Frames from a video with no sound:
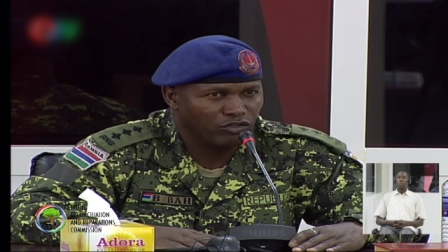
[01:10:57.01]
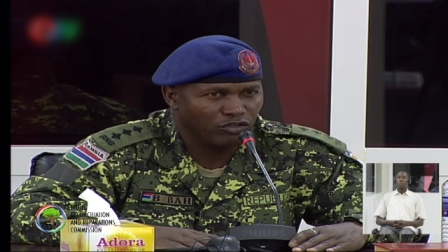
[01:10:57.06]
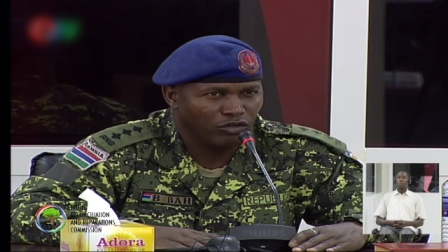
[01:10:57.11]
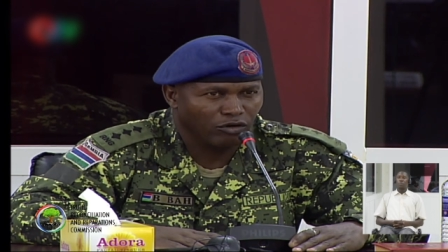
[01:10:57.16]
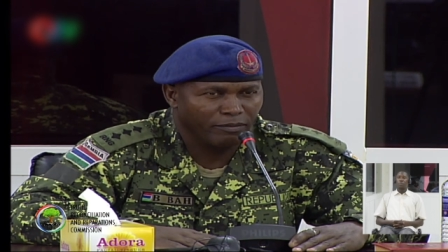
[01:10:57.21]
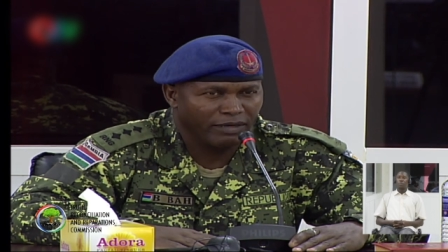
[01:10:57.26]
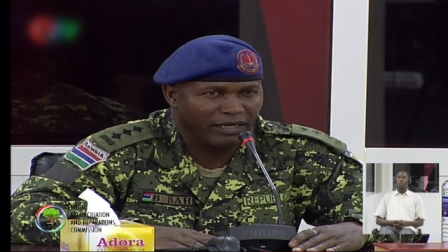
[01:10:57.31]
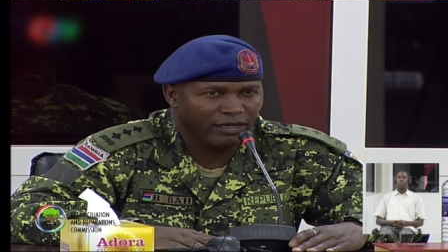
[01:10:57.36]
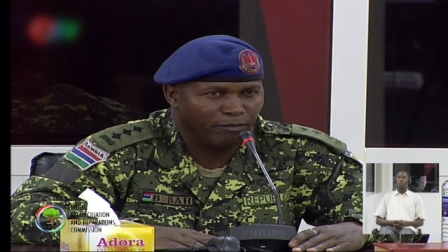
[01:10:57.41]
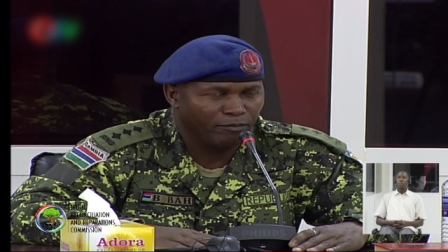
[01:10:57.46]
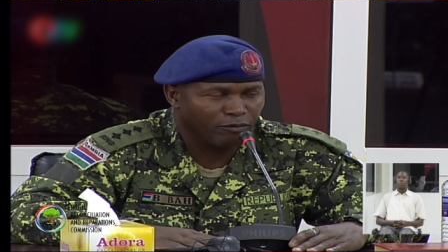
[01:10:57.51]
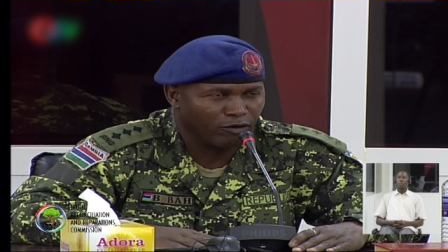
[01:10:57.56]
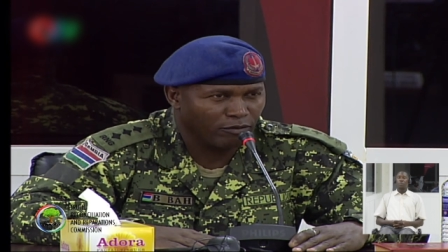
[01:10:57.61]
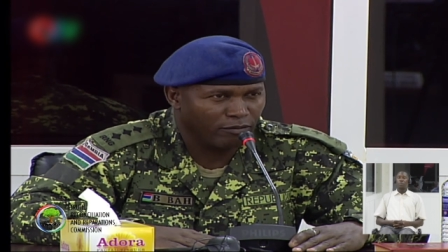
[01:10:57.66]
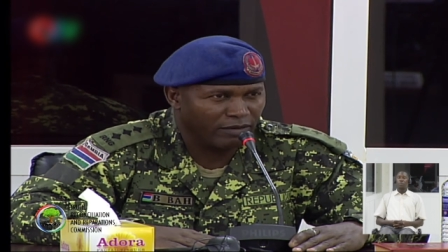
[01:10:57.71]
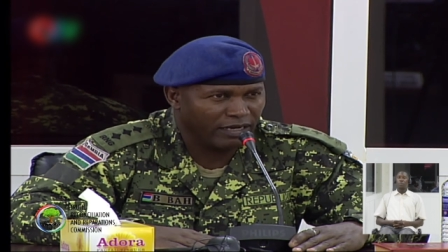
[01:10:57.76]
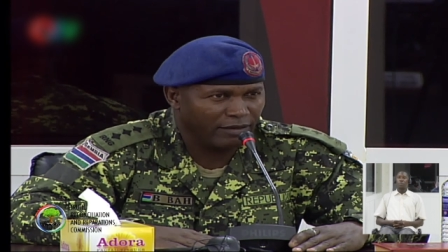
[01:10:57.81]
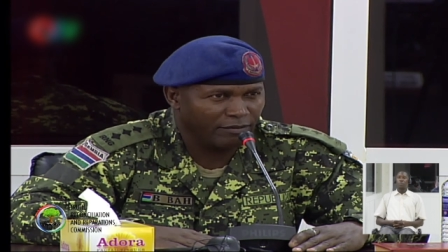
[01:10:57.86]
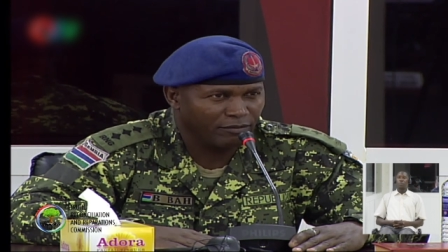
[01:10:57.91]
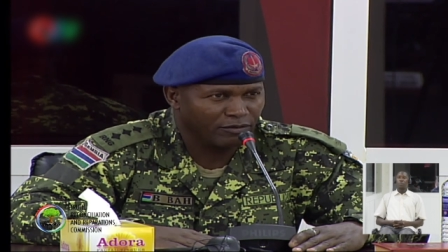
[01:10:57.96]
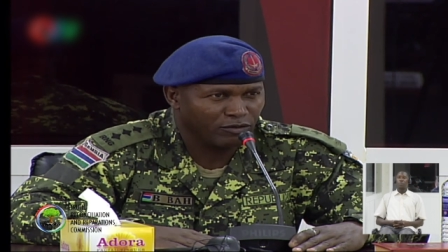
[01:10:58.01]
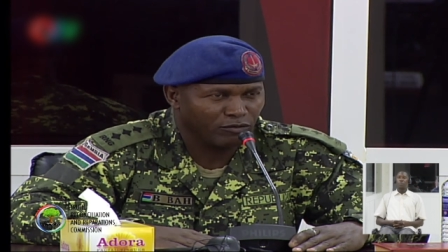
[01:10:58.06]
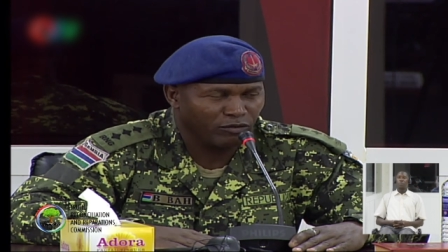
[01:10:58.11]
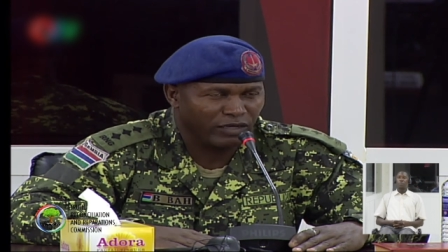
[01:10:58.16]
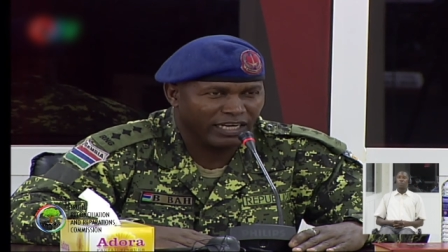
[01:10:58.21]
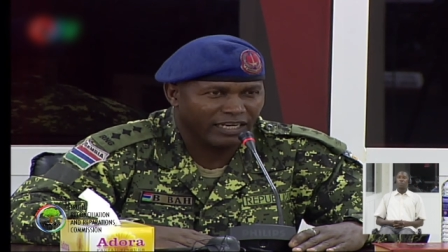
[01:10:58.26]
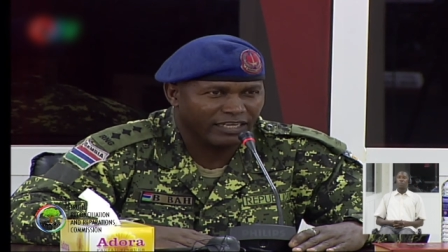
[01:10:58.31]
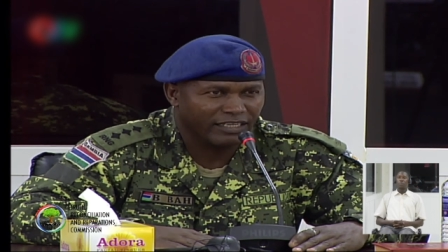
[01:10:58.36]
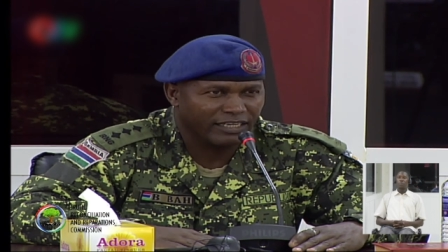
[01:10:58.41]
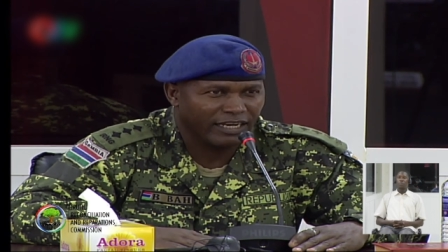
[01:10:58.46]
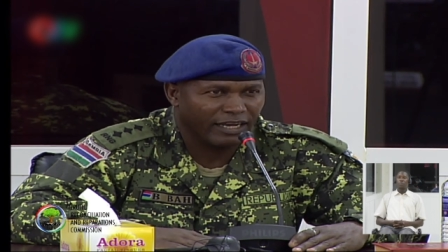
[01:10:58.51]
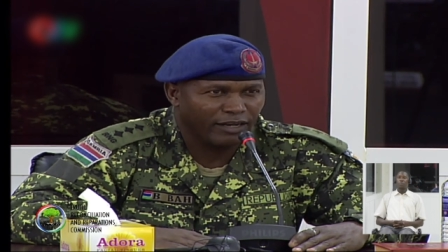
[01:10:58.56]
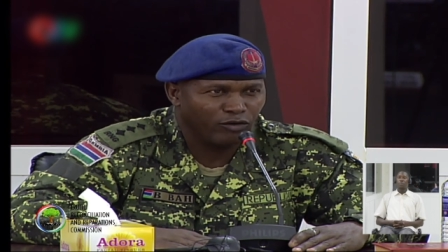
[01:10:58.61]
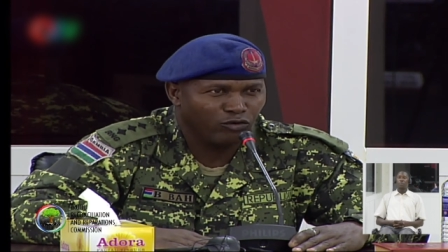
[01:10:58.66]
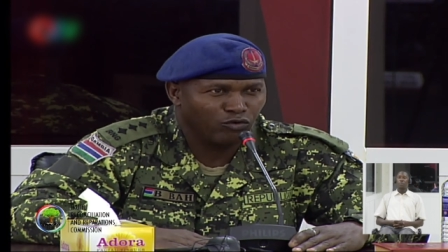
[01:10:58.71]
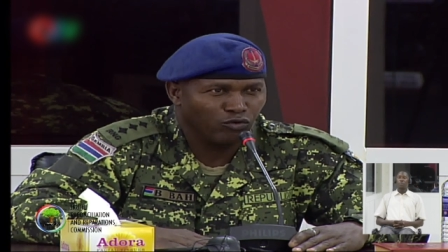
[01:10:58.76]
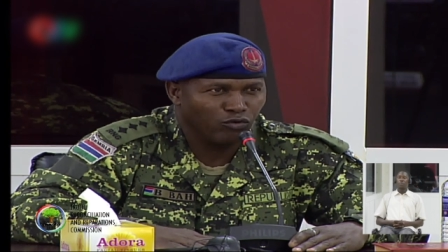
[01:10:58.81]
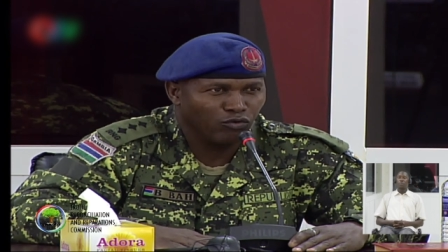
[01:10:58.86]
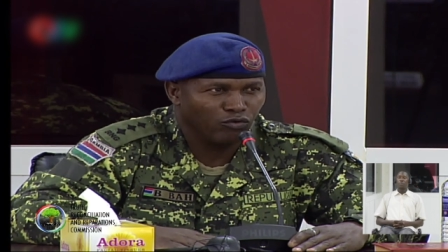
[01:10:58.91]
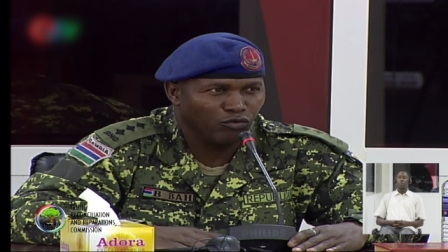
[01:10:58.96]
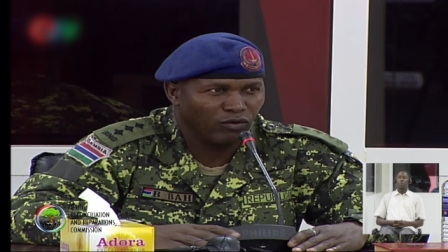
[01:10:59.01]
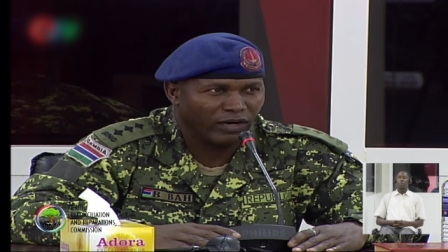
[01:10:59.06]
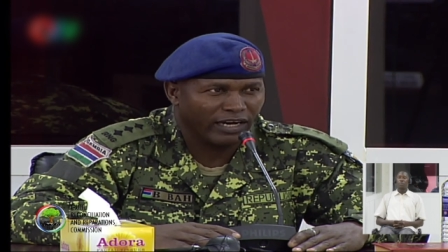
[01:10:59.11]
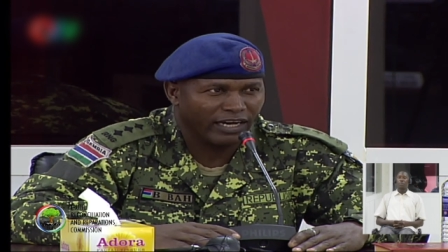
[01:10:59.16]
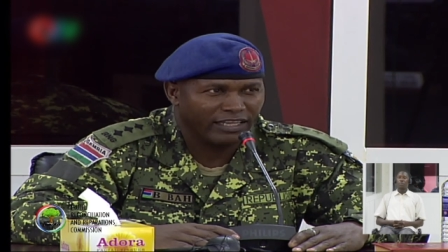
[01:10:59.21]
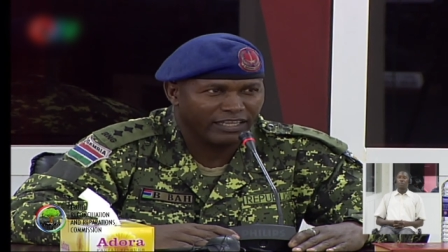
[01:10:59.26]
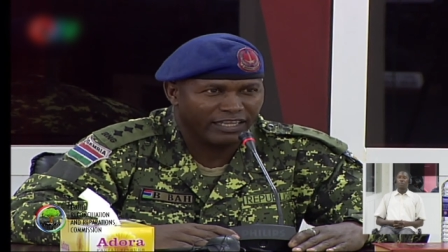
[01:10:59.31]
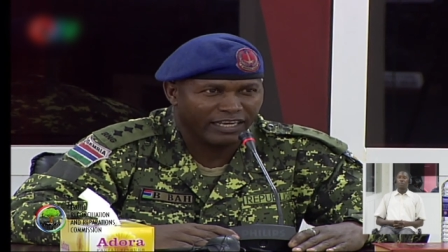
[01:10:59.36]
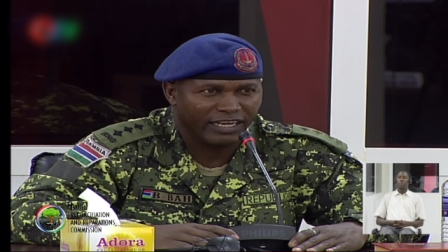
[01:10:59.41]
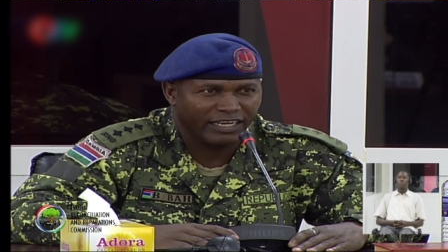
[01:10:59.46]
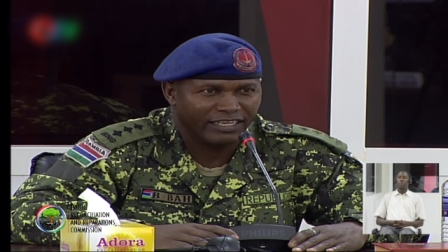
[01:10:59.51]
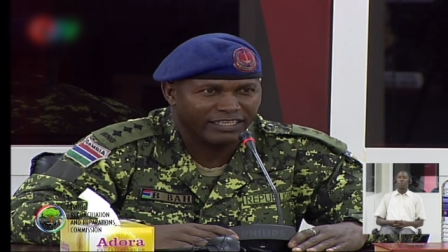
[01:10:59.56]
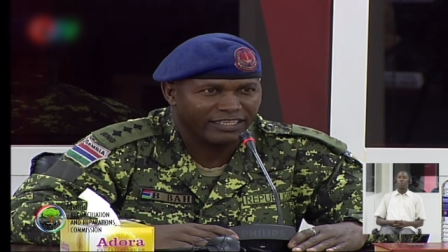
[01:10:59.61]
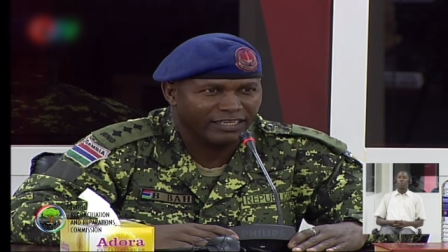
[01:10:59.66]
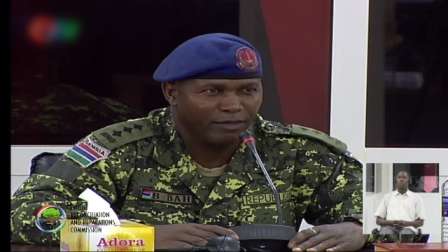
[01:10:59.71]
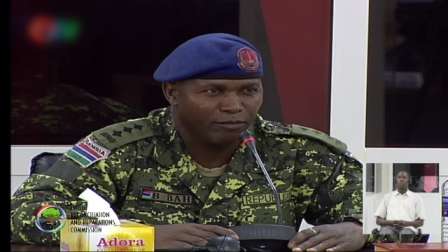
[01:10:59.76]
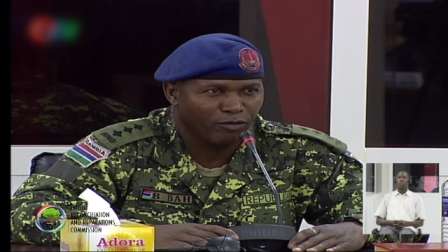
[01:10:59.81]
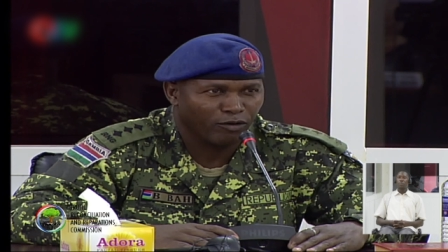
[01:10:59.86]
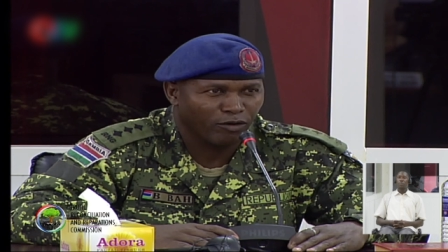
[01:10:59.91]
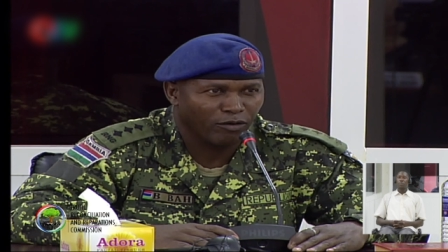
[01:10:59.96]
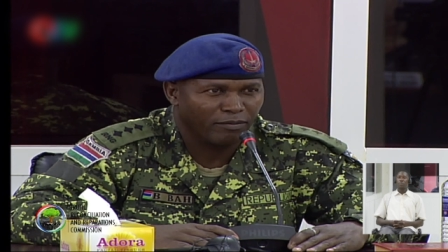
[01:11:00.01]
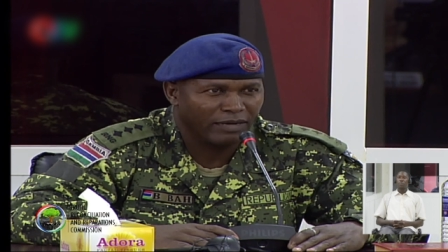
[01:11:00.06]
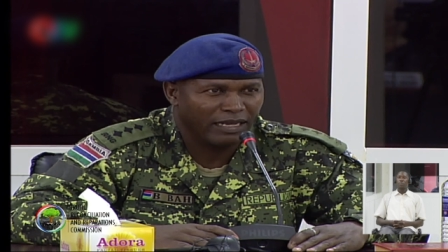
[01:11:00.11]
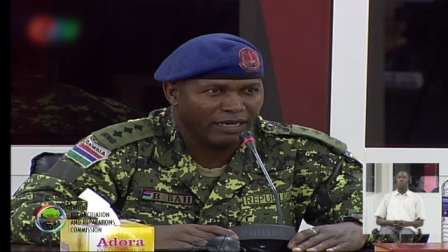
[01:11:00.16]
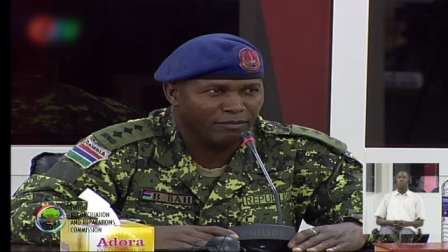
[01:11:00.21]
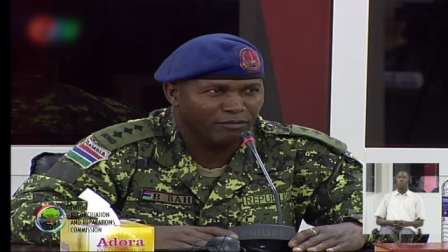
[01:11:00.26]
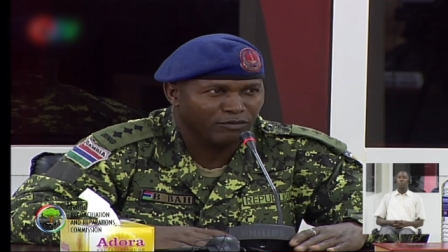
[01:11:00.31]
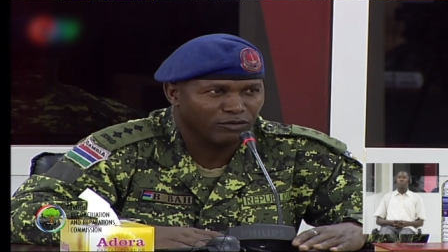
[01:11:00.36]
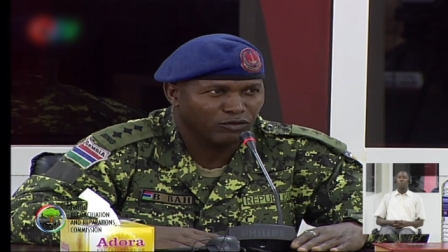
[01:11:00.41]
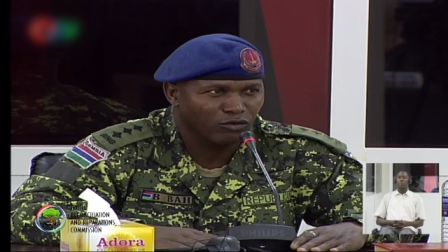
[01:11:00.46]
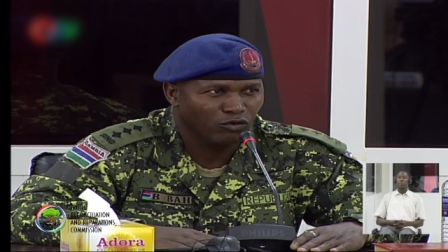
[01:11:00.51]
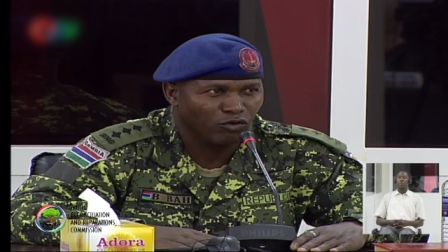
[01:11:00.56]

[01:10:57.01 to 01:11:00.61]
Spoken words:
So many problems. We are trying to address the problems,